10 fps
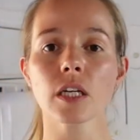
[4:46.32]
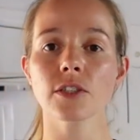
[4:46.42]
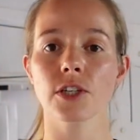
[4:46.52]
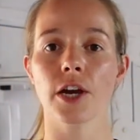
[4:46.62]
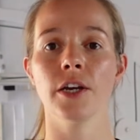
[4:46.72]

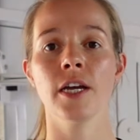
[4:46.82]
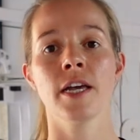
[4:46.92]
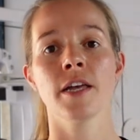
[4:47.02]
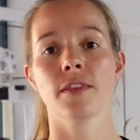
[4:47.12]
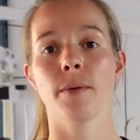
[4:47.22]
So
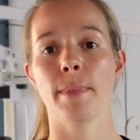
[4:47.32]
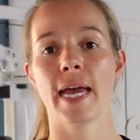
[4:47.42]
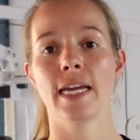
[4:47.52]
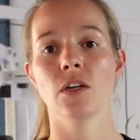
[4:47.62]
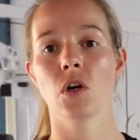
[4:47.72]
the
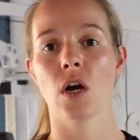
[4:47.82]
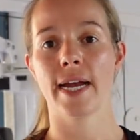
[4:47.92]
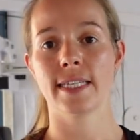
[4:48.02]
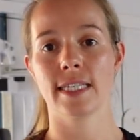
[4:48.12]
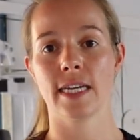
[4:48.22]
main
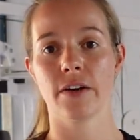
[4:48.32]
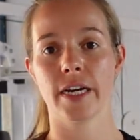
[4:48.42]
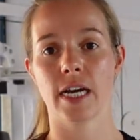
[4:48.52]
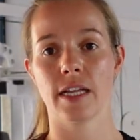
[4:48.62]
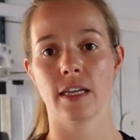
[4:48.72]

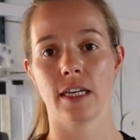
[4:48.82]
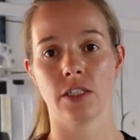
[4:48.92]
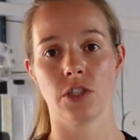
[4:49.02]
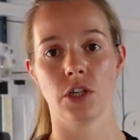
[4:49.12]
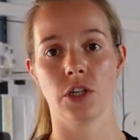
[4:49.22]
criteria that
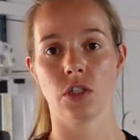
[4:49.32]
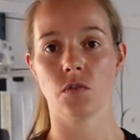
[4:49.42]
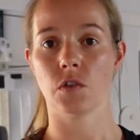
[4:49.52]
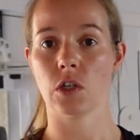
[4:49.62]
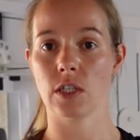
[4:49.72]
is used
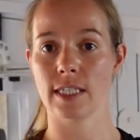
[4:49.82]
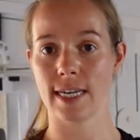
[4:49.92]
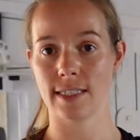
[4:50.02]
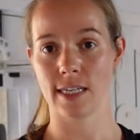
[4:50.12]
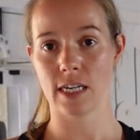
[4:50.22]
for
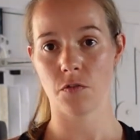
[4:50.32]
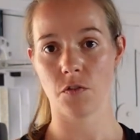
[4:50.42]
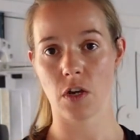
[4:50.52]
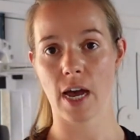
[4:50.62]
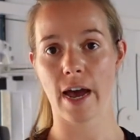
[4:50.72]
testing
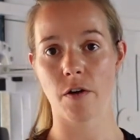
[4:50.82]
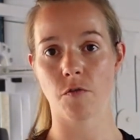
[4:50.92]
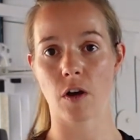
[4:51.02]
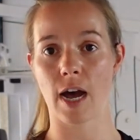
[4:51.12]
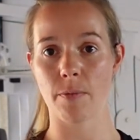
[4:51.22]
if you
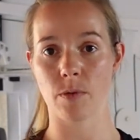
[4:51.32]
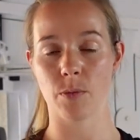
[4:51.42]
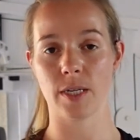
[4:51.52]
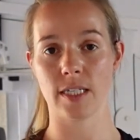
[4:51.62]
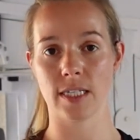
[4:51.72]
have
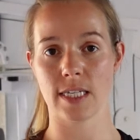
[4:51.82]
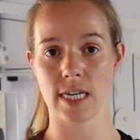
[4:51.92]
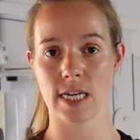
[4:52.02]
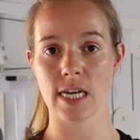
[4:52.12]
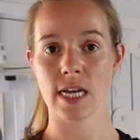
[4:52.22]

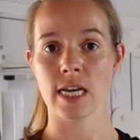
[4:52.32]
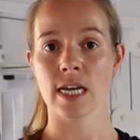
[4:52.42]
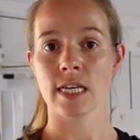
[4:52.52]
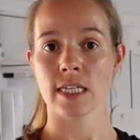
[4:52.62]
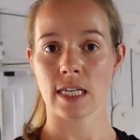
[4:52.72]
hypermobility
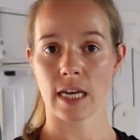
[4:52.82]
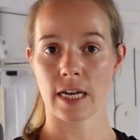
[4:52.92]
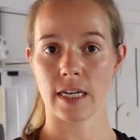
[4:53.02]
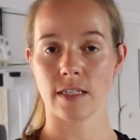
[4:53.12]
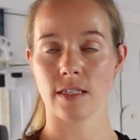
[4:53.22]

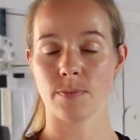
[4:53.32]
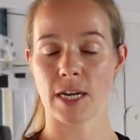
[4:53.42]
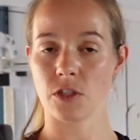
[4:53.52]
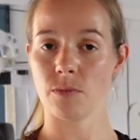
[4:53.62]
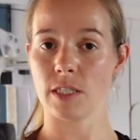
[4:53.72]

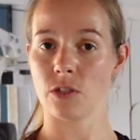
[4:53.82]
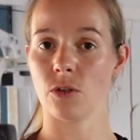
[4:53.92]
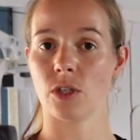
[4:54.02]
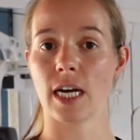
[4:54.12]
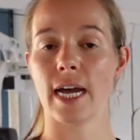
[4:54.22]
spectrum
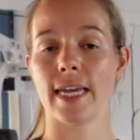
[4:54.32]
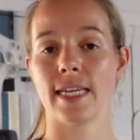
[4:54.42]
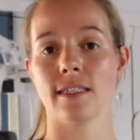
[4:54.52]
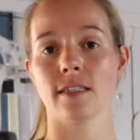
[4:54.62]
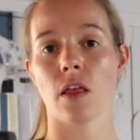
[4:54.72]
disorder
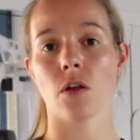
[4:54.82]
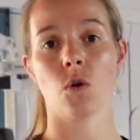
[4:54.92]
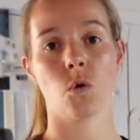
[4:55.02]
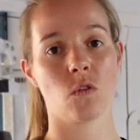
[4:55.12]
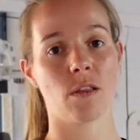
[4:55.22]
is
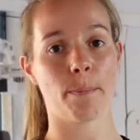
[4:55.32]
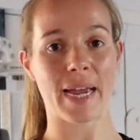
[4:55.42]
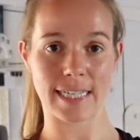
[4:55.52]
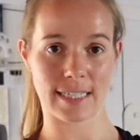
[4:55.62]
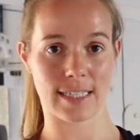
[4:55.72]
called the
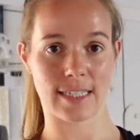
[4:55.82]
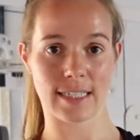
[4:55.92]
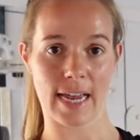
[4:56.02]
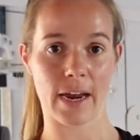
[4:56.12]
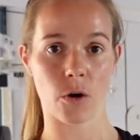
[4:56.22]
Beighton
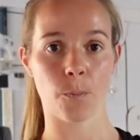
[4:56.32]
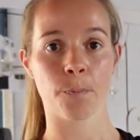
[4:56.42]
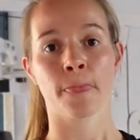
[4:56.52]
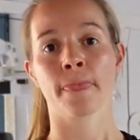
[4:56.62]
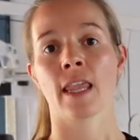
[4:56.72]
scale.
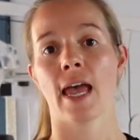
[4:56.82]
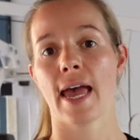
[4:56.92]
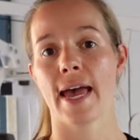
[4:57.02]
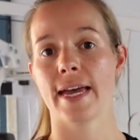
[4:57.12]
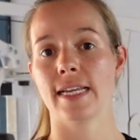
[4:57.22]

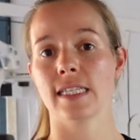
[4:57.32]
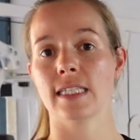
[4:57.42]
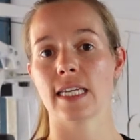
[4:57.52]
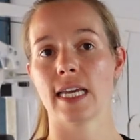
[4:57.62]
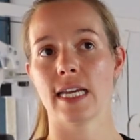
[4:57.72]

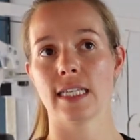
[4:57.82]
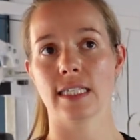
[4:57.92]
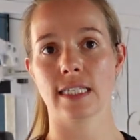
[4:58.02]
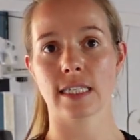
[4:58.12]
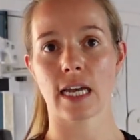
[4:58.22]
And
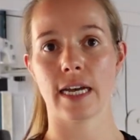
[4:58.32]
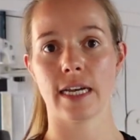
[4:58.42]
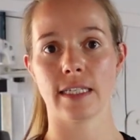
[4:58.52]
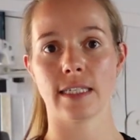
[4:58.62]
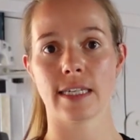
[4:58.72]
it's
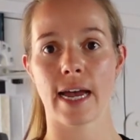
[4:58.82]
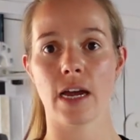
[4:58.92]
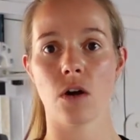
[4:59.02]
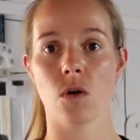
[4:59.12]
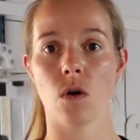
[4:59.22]
a
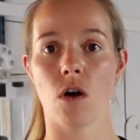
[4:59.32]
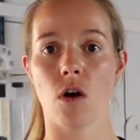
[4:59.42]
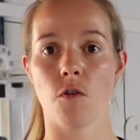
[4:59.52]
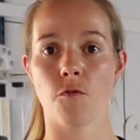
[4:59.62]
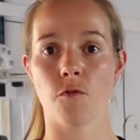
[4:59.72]
scale
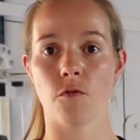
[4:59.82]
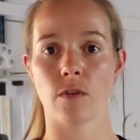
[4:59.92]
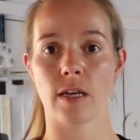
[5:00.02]
of